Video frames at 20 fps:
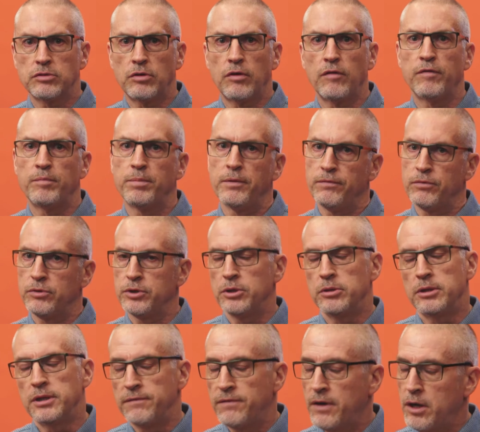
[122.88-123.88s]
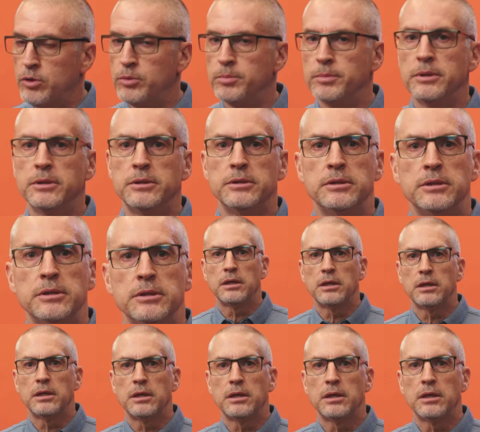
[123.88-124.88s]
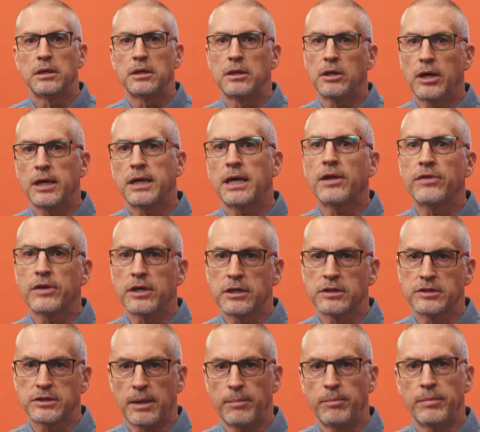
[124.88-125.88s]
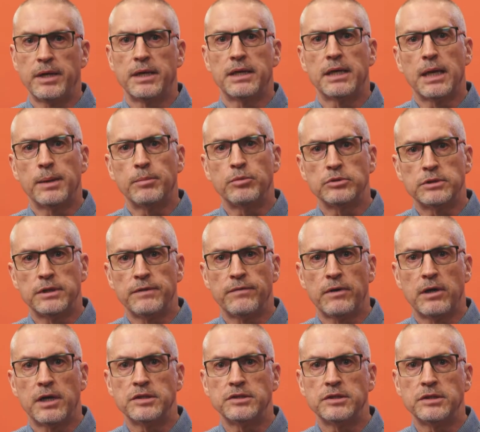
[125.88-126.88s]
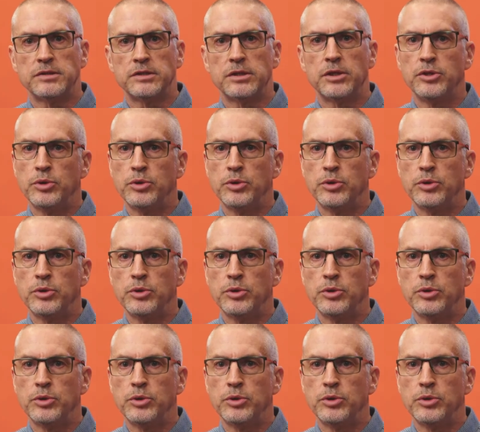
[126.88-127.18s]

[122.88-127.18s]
are off before you leave home. Like other Casambi enabled devices,